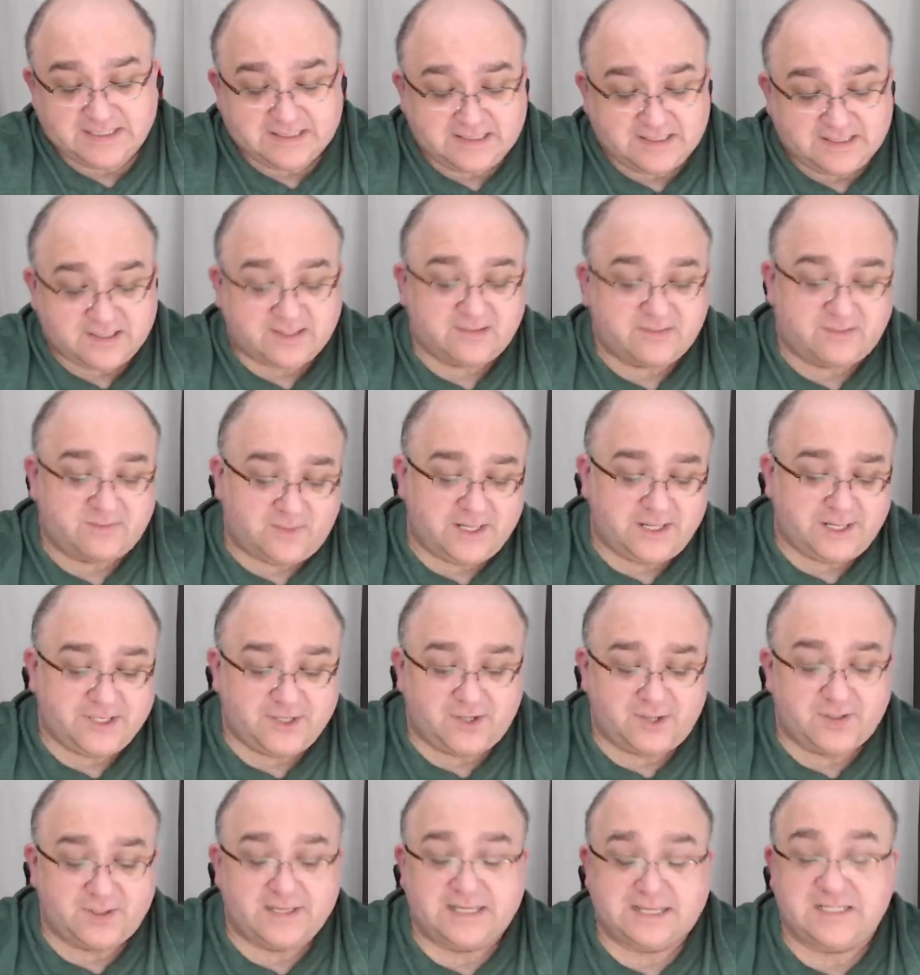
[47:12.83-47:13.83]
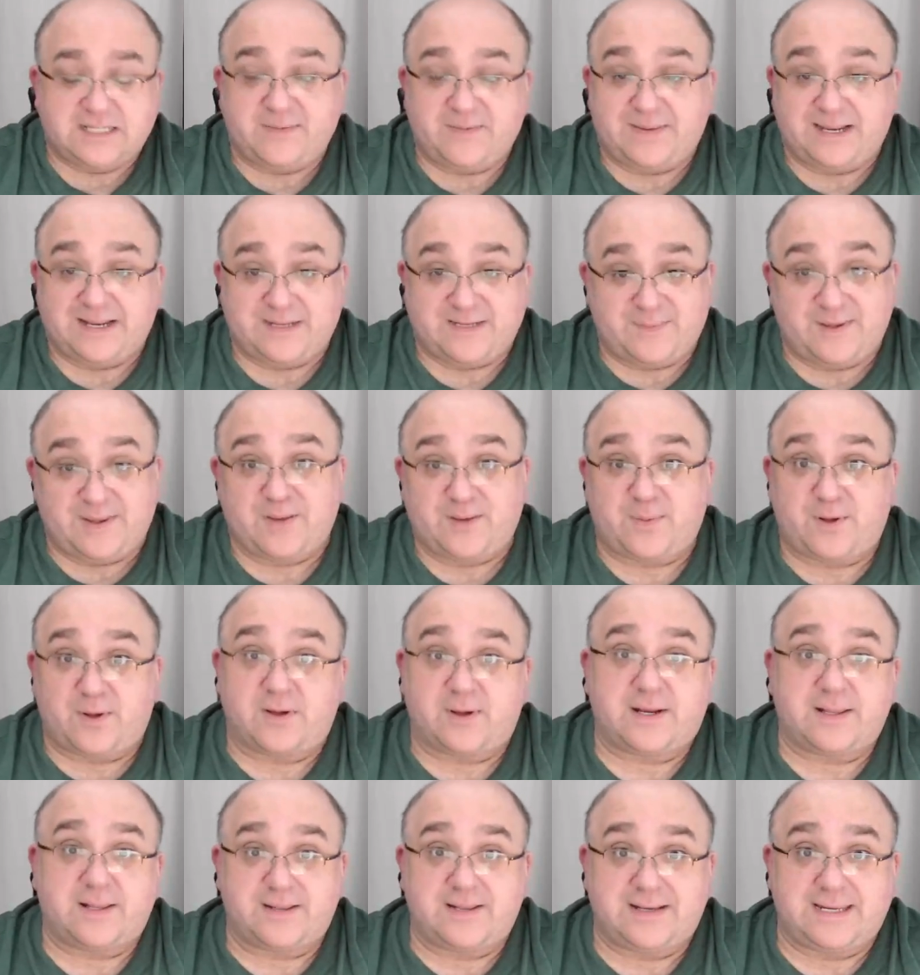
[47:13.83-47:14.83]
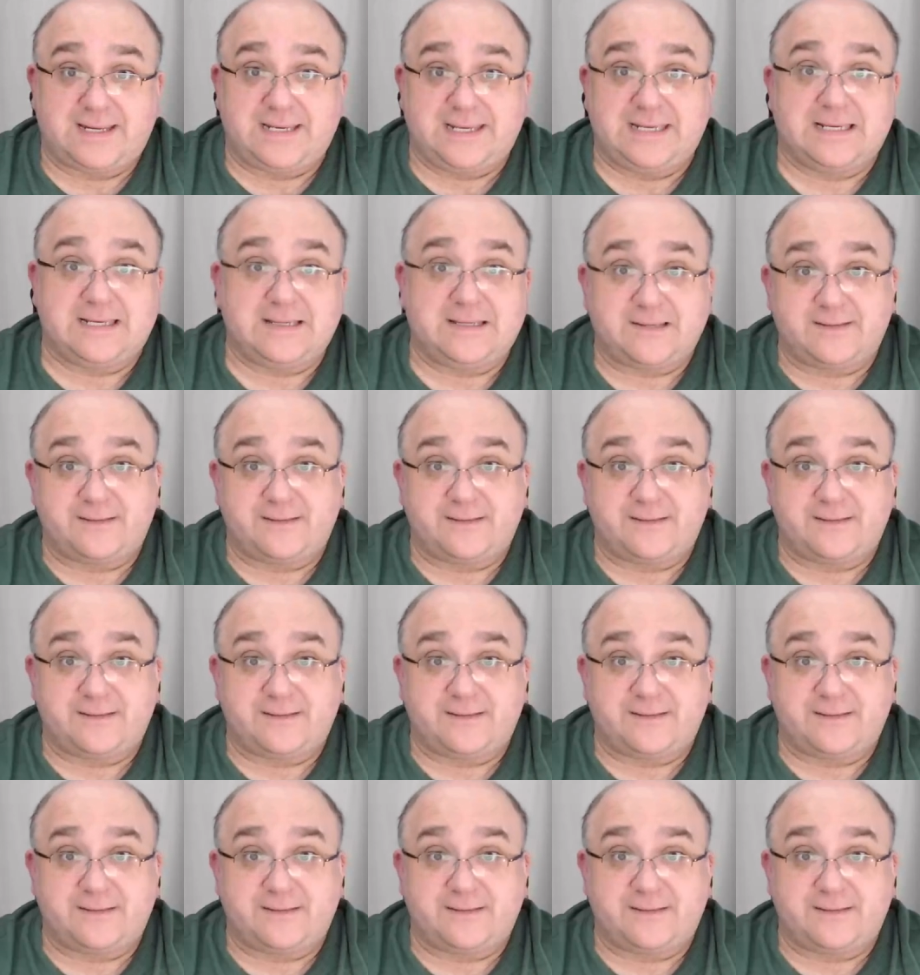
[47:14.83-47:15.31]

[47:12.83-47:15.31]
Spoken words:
It's why Johnny is a better pickpocket than he is.